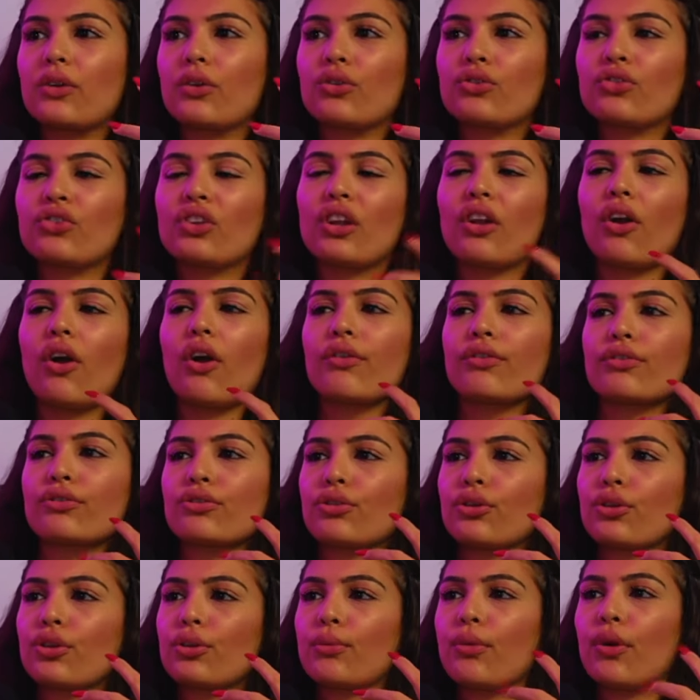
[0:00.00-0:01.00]
or she
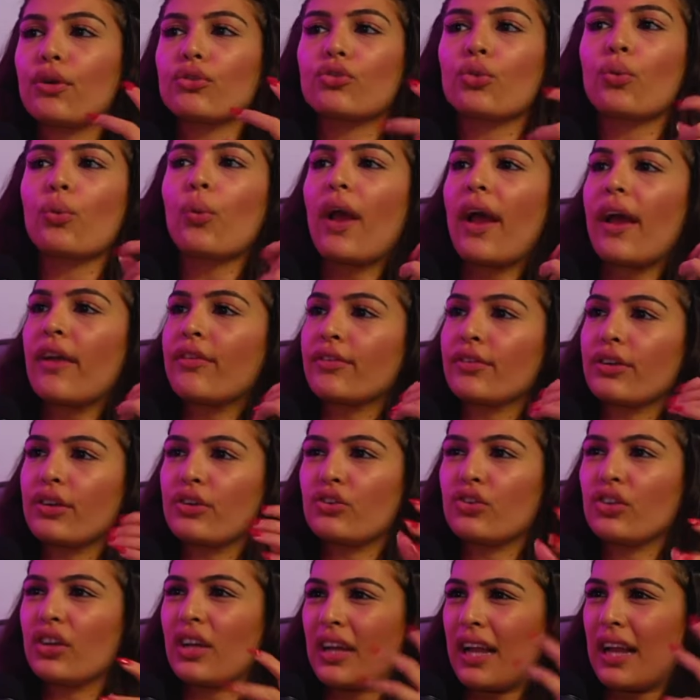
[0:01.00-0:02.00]
laughs too much, or whatever it is,
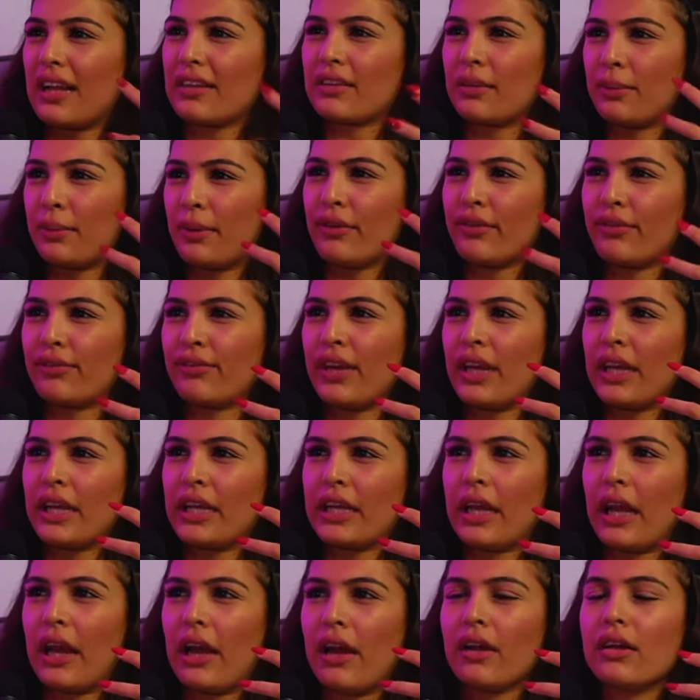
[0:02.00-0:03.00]
she can act a bit thing,
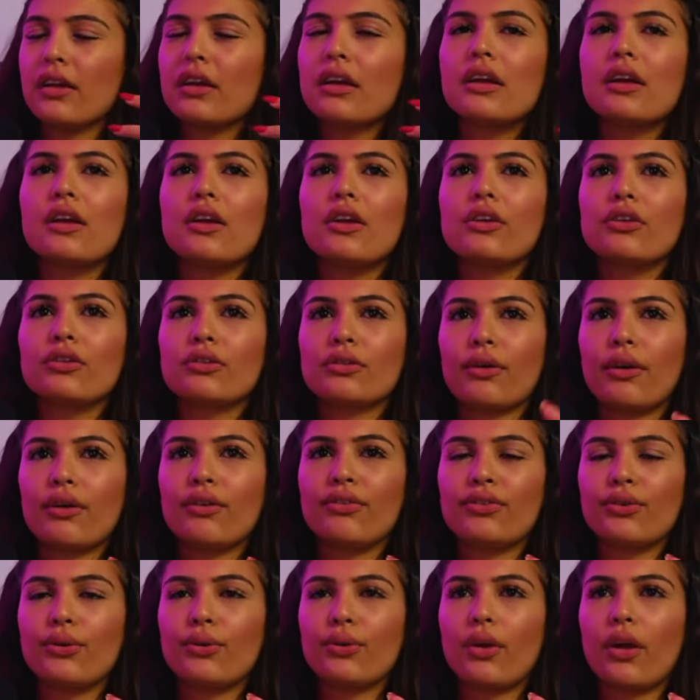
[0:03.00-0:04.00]
yeah? Yeah. So I
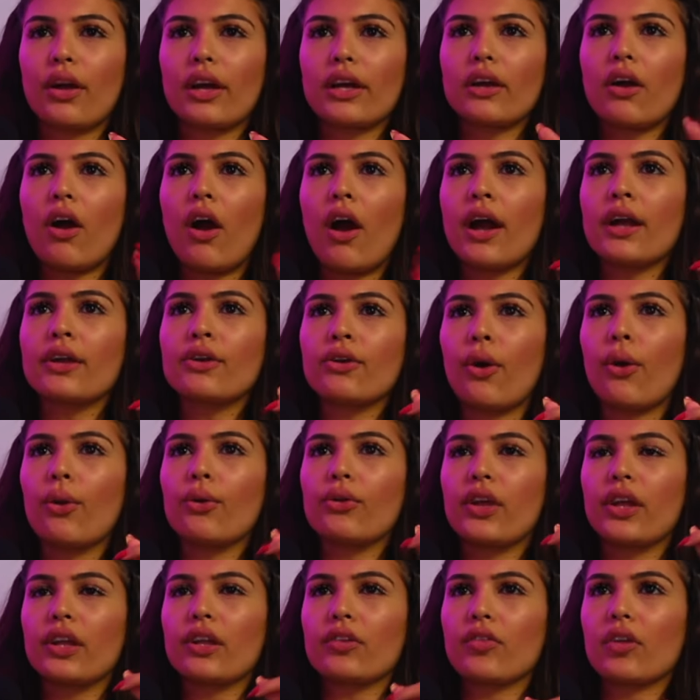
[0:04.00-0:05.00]
feel like I know
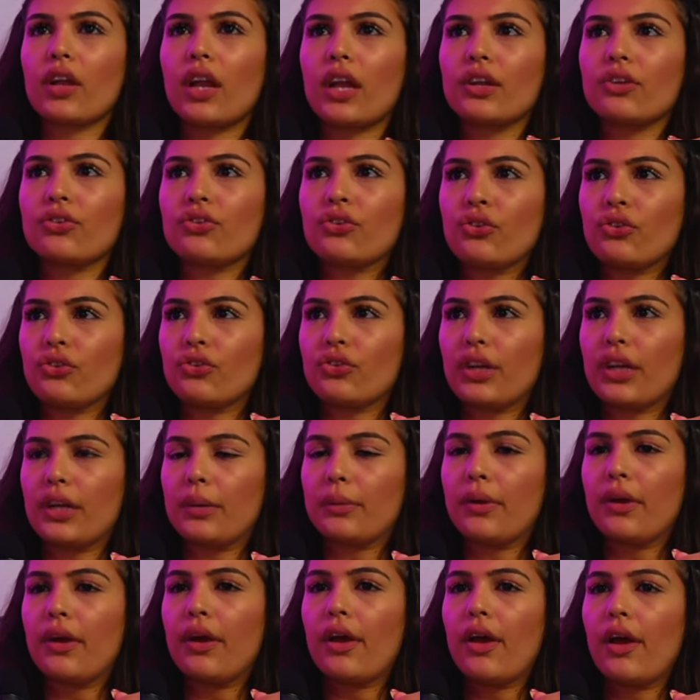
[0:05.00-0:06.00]
that in a
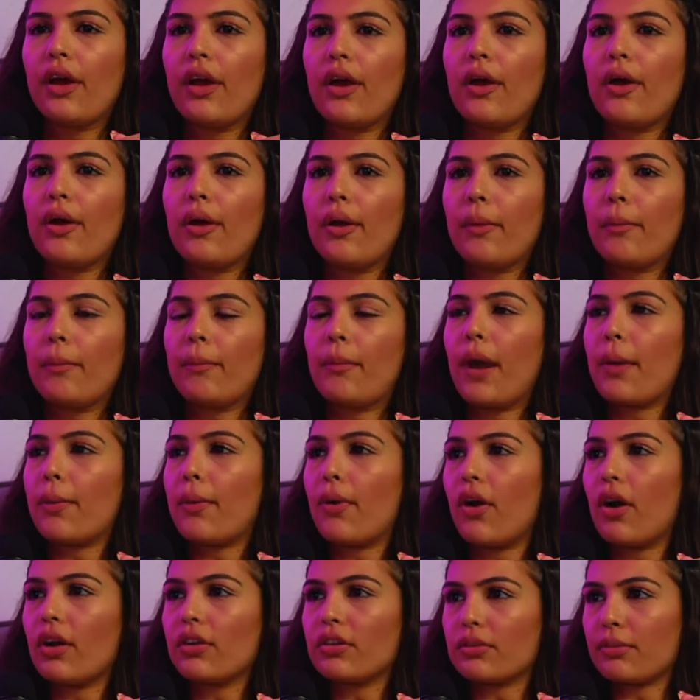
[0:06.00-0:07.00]
relationship, my
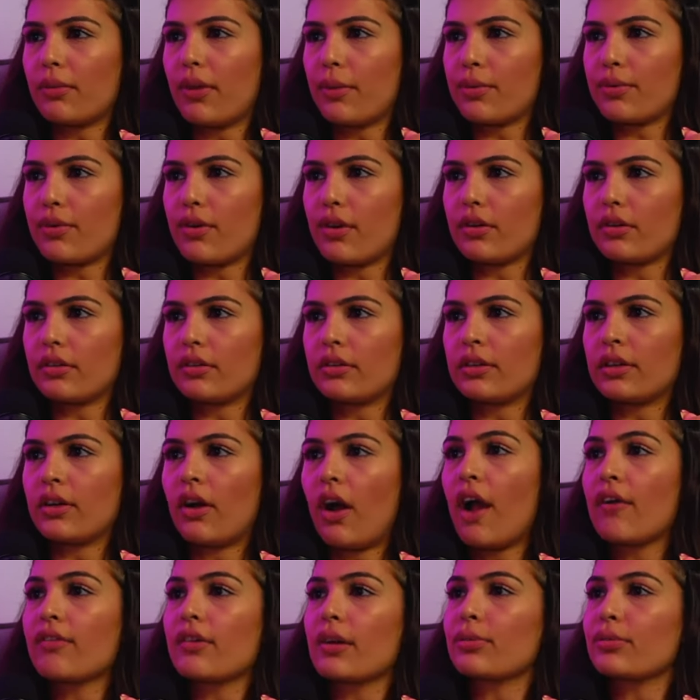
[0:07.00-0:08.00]
partner's my priority.
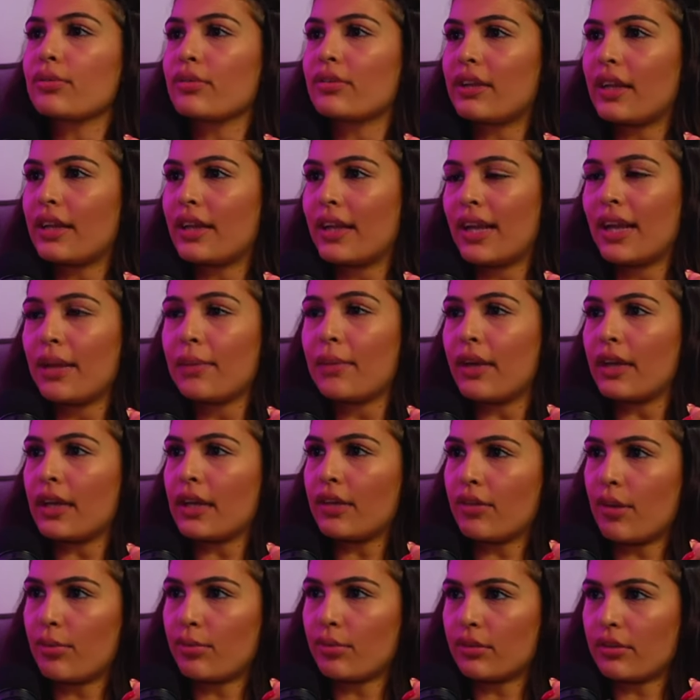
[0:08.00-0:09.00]
I represent him and
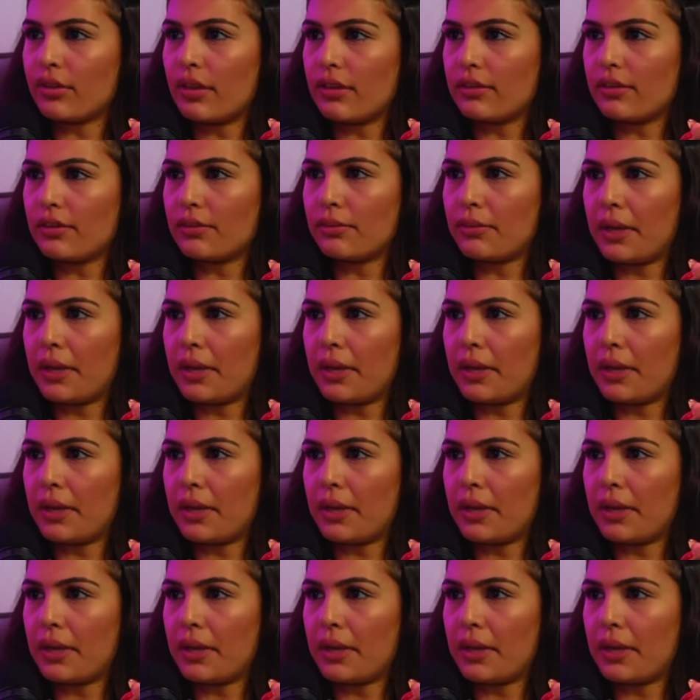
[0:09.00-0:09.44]
he represents